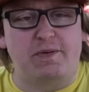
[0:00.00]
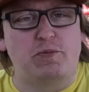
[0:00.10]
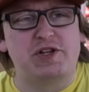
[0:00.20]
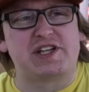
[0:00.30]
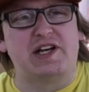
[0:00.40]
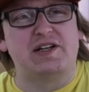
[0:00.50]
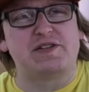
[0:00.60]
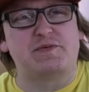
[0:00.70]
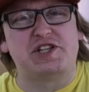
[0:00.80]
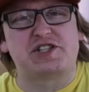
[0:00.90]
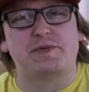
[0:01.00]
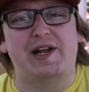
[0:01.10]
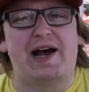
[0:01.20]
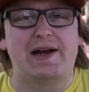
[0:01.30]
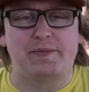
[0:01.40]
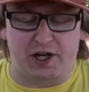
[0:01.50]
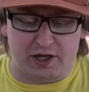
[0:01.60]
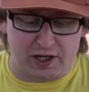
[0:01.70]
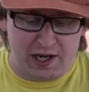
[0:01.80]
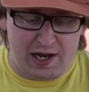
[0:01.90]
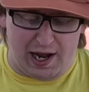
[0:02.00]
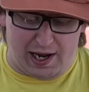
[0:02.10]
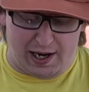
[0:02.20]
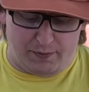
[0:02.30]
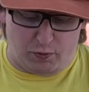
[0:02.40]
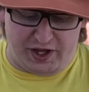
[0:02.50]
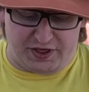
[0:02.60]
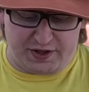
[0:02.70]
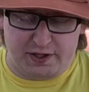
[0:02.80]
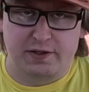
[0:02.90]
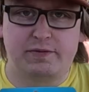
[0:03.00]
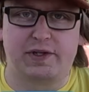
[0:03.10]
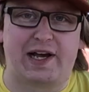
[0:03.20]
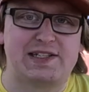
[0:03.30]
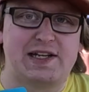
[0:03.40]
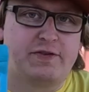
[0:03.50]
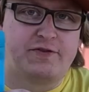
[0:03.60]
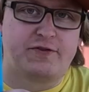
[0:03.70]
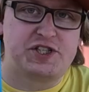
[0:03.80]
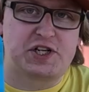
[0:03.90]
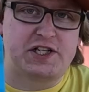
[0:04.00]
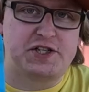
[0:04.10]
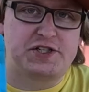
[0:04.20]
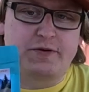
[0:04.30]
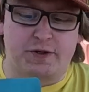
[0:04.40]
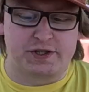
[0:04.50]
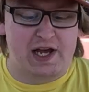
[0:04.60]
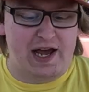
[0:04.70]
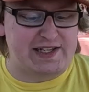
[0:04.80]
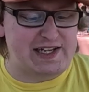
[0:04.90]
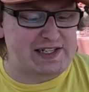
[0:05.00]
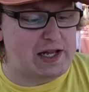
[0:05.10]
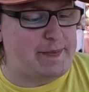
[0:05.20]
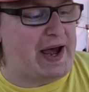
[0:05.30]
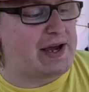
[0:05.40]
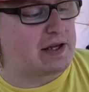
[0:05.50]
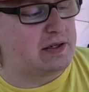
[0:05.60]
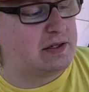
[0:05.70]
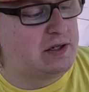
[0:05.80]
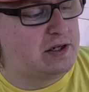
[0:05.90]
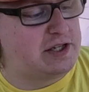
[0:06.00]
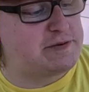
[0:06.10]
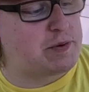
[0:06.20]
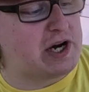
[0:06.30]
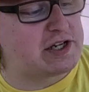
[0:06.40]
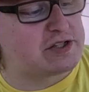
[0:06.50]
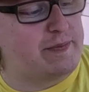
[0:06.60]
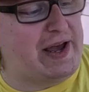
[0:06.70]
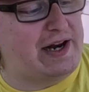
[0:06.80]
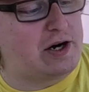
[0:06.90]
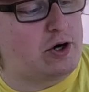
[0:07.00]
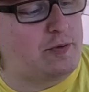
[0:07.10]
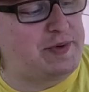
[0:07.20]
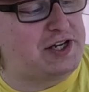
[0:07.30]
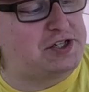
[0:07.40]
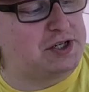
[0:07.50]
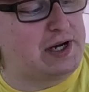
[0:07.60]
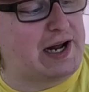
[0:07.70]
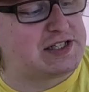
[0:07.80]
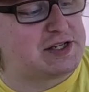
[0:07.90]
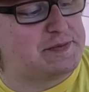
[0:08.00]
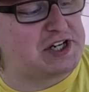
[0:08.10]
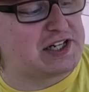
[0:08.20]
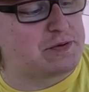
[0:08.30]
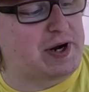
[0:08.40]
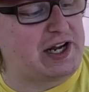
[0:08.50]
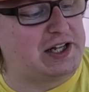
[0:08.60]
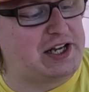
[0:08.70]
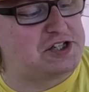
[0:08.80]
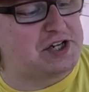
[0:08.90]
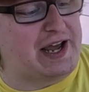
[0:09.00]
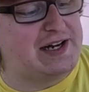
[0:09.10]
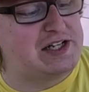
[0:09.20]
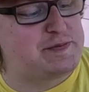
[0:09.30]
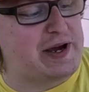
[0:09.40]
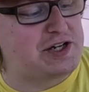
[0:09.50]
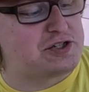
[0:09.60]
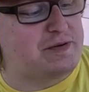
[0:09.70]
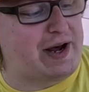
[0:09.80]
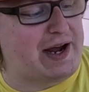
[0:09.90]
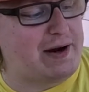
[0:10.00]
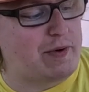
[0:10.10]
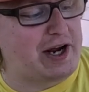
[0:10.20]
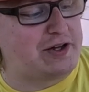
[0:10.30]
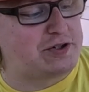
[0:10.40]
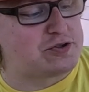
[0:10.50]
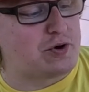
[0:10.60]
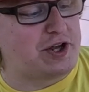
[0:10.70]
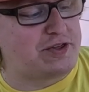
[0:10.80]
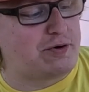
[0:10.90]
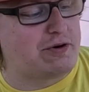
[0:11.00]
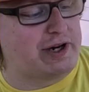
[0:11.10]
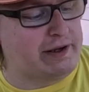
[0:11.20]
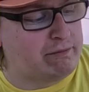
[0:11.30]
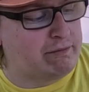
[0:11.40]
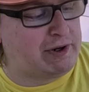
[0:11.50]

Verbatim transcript: it with a sweet item here with, like I said, freeze-dried Tootsie Rolls. It says on the back, these products are made in a home kitchen, not subject to regulation and inspection by a regulatory authority.